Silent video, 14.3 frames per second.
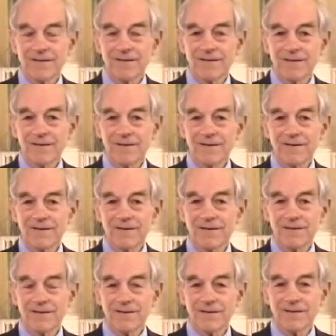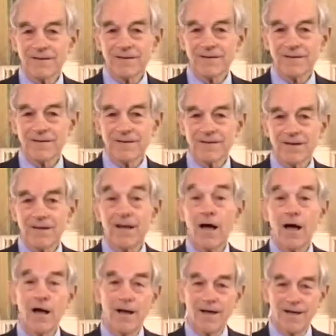
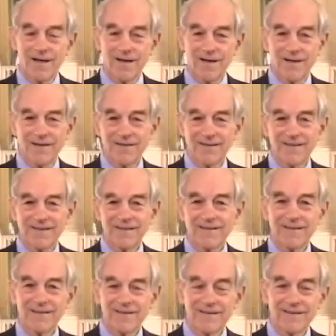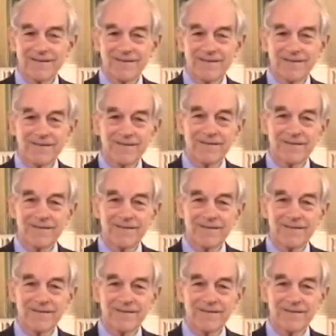(not speaking)